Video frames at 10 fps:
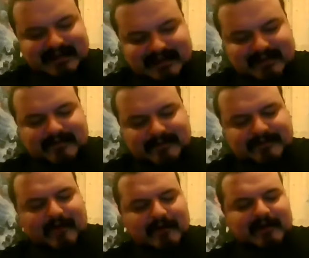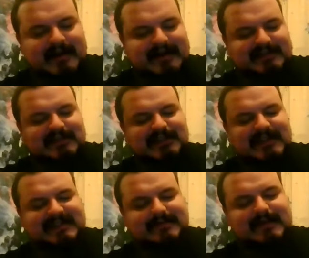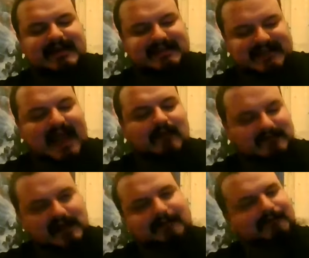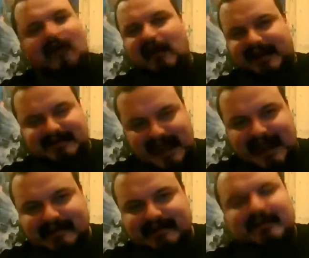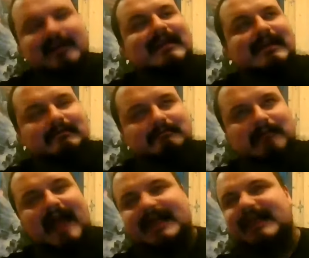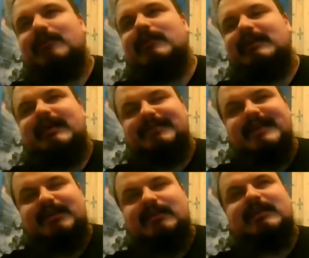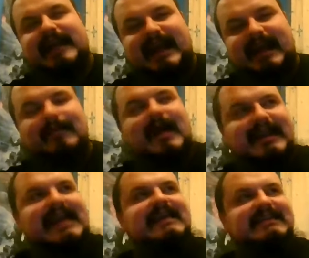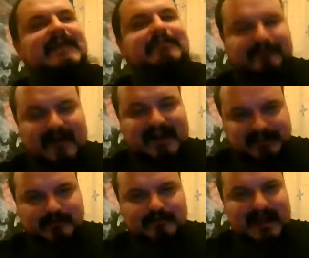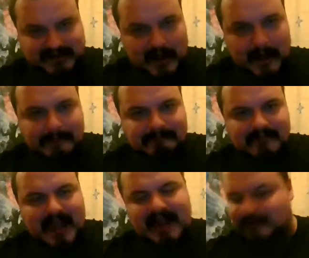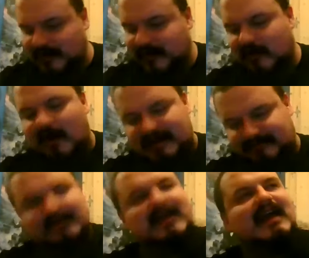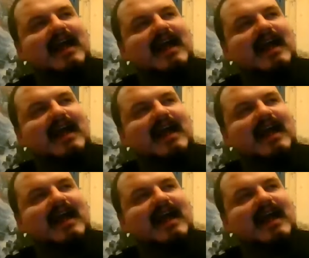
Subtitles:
the vocalist legitimately sounds like a fucking tank. And then you look at him, and he is a professional wrestler in real life,